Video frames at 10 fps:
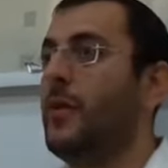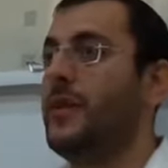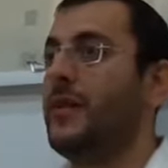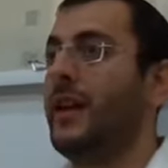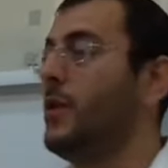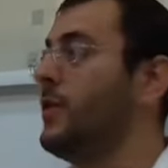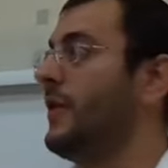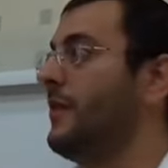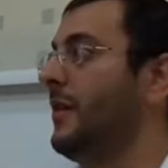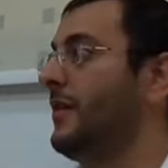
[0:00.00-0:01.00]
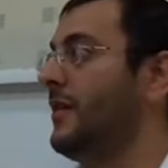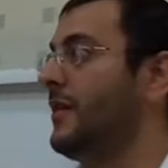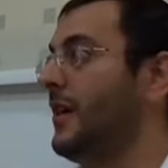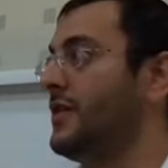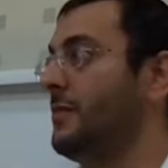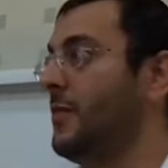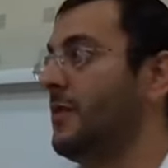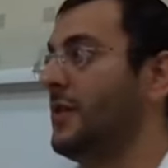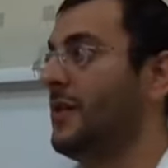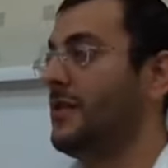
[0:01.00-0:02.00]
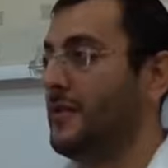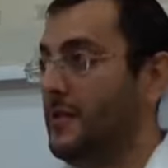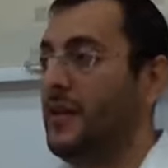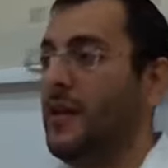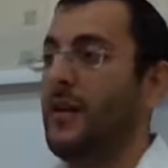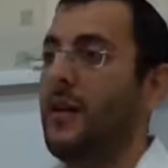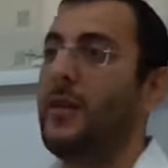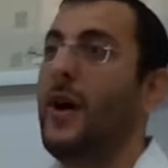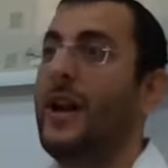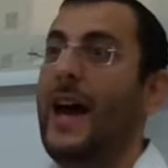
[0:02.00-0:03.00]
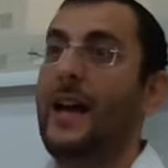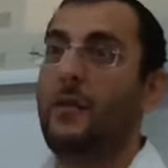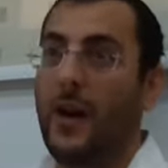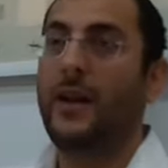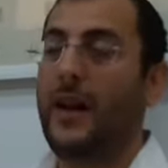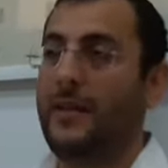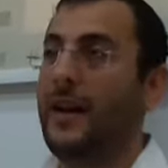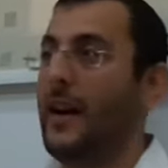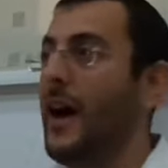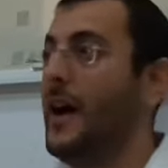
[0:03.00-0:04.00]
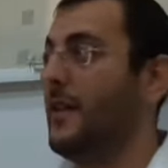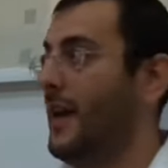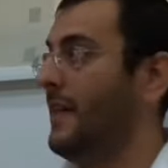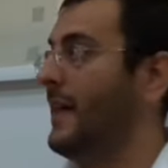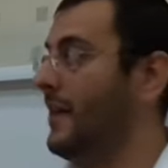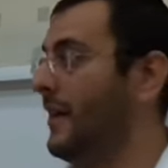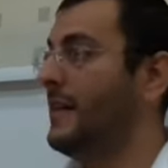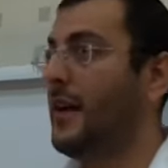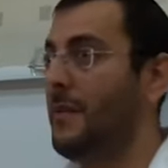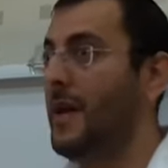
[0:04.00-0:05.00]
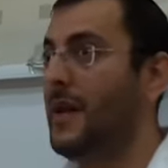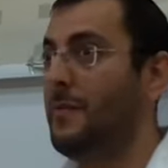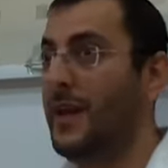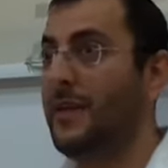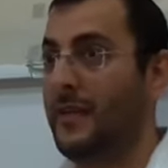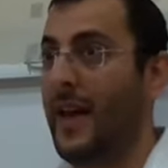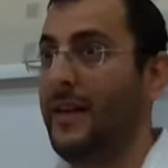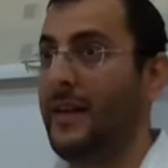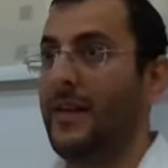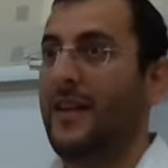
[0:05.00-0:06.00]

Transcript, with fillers: What's the chiyuvim on, on such a bore? Because, you know, on the one hand, one guy dug nine, and the other hand, another guy made it bigger to 10.